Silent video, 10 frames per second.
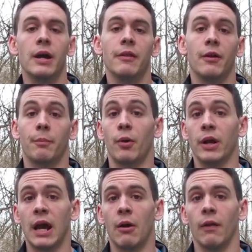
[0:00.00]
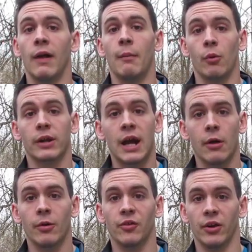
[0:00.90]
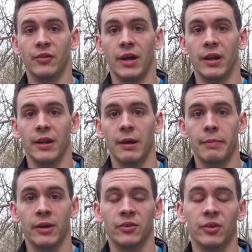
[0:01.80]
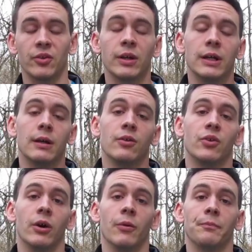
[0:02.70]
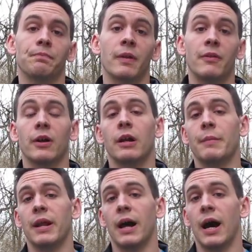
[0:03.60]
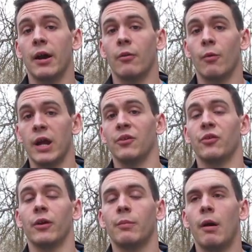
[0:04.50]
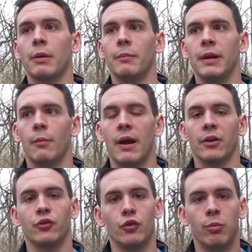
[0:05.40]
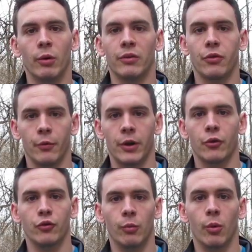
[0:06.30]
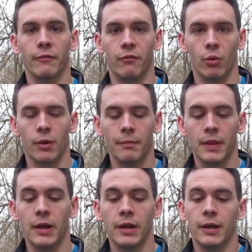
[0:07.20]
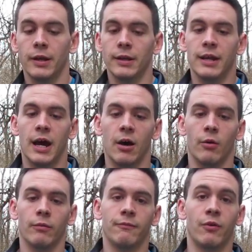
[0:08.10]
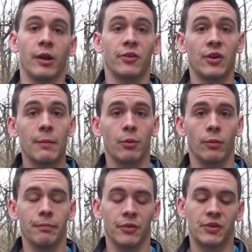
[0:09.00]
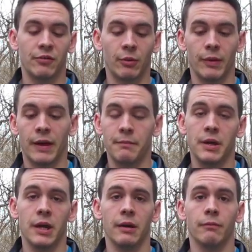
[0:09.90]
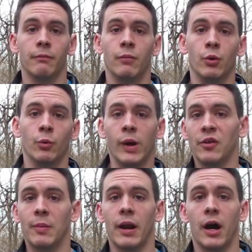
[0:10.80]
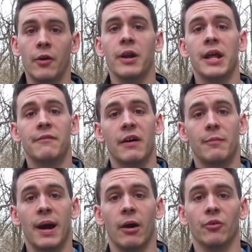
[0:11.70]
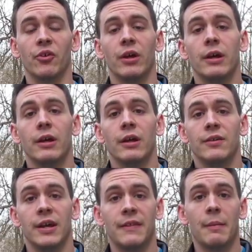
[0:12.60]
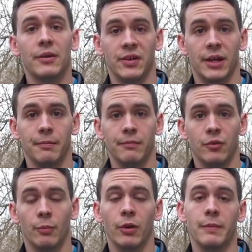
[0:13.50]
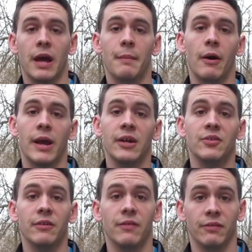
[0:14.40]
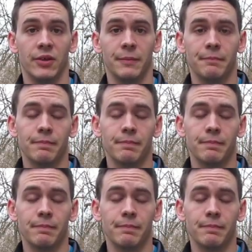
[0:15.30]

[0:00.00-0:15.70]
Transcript: They're burning out a lot more calories on a day-to-day basis. So they're going to be at a higher rate. So they're probably going to be around a 2.3 or 2.4. Now, for an example, let's give someone like me who weighs about 185 pounds. Take that by 10, you're putting me at about 1850.